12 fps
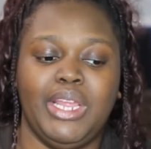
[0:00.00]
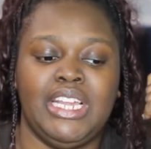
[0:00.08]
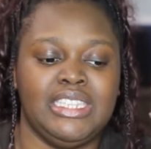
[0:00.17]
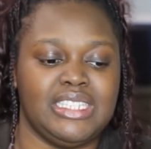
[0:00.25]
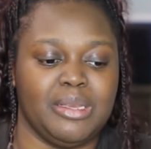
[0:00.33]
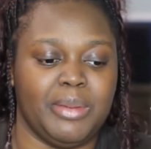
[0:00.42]
We
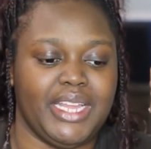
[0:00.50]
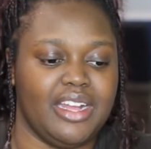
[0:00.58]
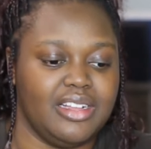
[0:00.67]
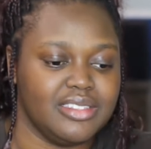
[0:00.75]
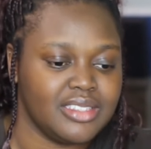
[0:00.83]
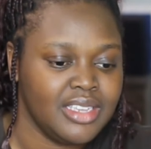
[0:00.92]
need somebody
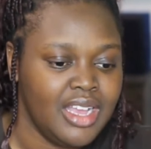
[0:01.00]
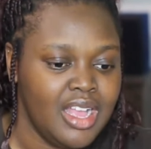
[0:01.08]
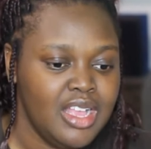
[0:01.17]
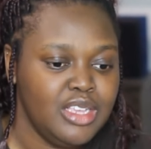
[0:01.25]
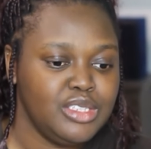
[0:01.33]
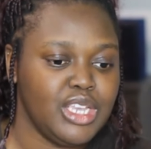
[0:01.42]
else.
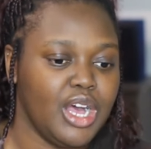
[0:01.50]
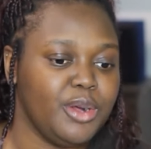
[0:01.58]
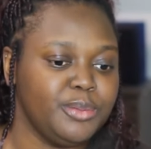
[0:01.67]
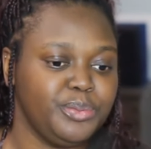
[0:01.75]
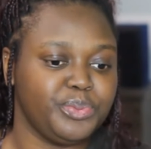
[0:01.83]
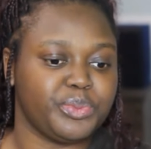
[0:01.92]

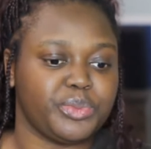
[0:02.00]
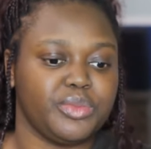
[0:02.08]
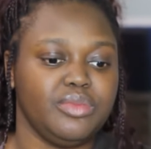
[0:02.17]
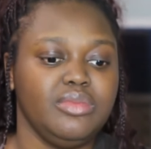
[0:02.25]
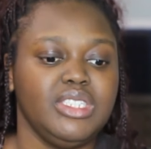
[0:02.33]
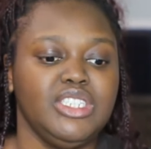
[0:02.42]
So,
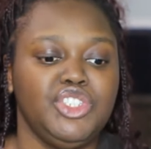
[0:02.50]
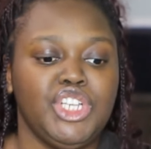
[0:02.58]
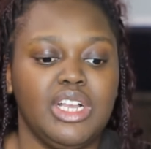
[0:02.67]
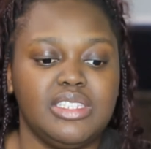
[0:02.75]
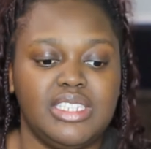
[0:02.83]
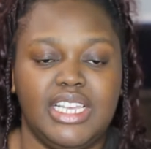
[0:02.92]

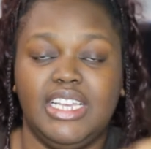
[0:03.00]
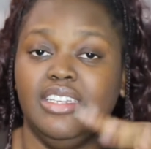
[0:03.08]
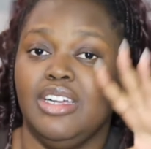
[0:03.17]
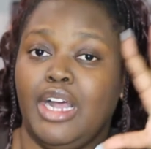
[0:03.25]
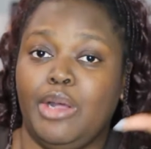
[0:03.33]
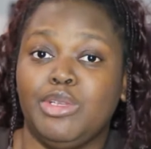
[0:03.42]

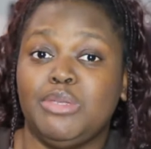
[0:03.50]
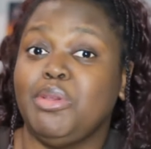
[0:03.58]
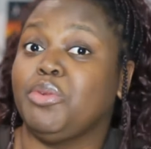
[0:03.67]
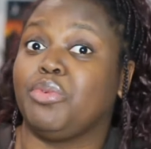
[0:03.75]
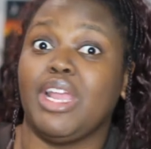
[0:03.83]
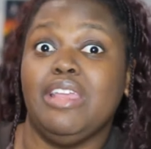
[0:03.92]
Chelsea, who's
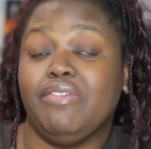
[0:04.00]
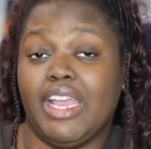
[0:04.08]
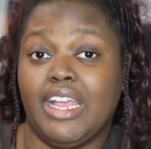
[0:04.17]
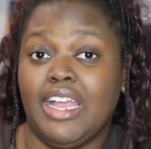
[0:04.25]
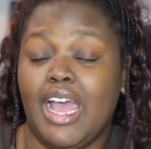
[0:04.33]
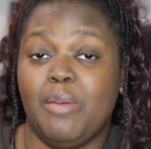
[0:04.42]
been
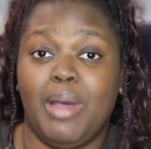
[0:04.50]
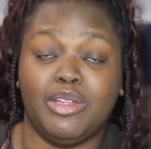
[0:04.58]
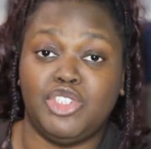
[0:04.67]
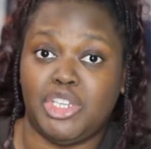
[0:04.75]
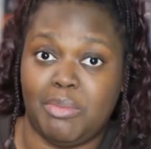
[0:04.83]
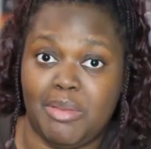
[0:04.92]
raving
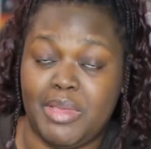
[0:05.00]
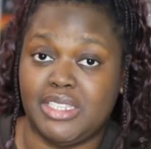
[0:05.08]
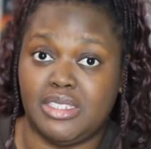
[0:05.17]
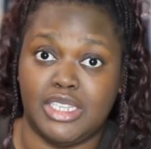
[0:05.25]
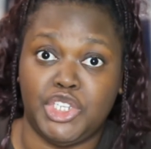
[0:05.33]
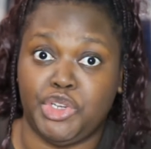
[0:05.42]
about Jimmy being
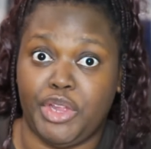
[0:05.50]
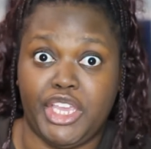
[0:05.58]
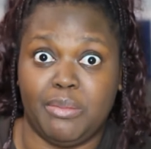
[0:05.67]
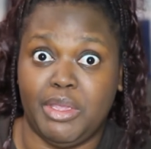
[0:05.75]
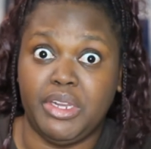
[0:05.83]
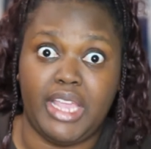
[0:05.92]
such a great
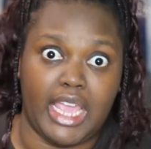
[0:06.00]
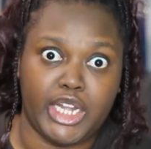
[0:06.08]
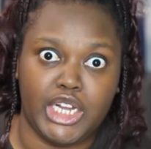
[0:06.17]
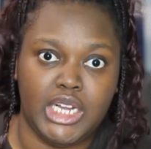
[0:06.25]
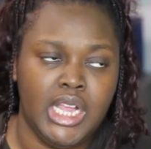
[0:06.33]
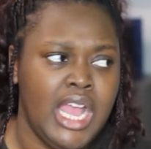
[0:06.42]

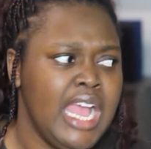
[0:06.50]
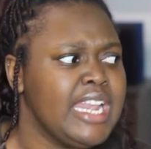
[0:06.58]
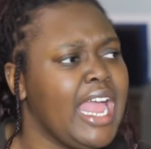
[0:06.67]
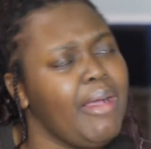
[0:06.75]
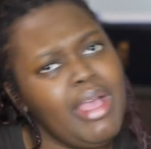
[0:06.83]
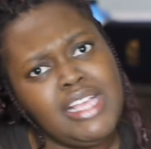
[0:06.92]
communicator,
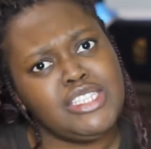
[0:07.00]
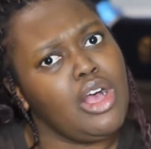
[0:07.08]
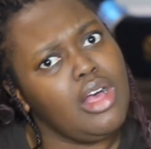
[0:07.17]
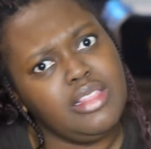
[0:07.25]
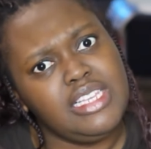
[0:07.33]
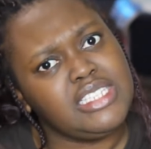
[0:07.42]
now has
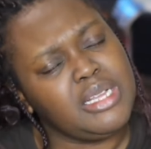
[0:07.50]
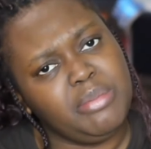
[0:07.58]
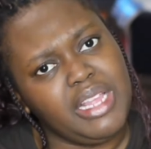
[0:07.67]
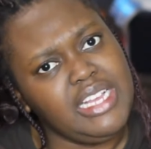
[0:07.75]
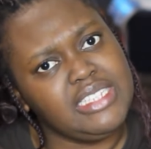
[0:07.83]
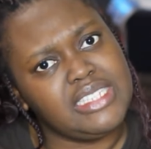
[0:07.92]
all these
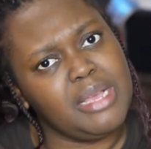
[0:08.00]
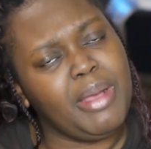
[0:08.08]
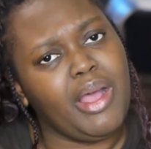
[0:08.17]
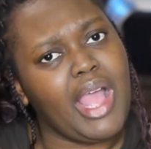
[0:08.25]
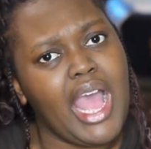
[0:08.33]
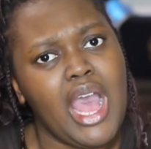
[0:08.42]
complaints
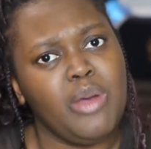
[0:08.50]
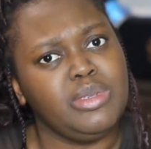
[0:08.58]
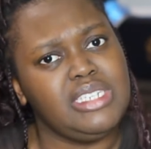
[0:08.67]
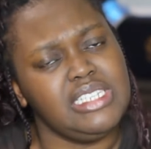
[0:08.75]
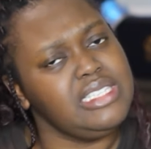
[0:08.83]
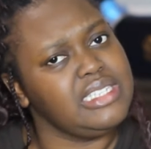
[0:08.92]
about how
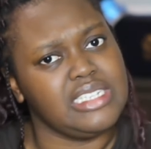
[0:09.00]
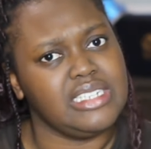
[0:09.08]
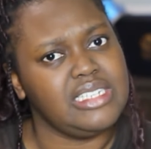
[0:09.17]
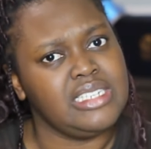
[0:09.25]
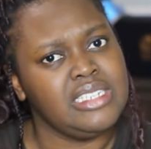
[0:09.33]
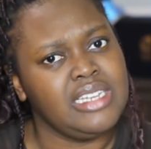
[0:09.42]

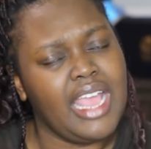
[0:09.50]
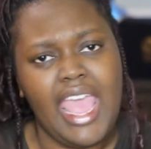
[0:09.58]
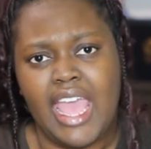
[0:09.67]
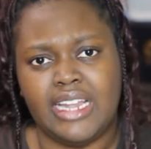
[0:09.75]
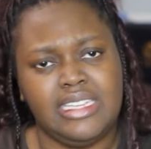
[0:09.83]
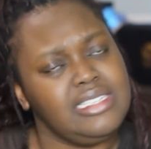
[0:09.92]
distant
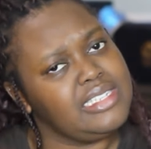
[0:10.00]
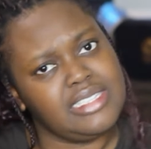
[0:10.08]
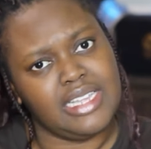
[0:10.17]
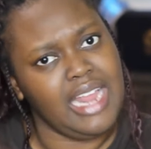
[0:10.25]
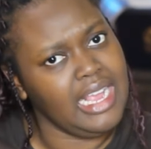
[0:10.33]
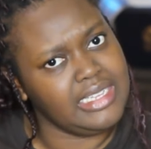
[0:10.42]
and
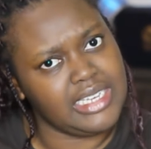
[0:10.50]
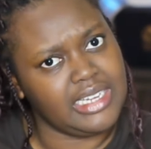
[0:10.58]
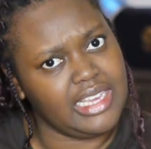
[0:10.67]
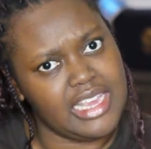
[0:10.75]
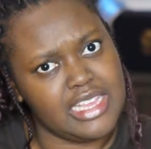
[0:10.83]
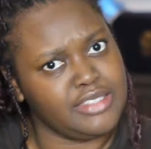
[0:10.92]
disconnected
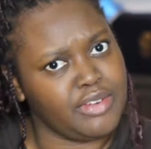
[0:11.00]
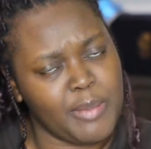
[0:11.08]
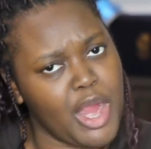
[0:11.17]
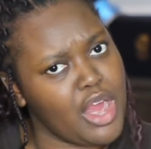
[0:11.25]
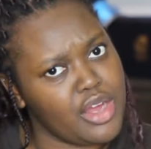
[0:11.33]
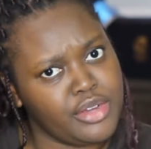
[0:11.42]
he is from
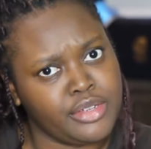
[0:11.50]
her.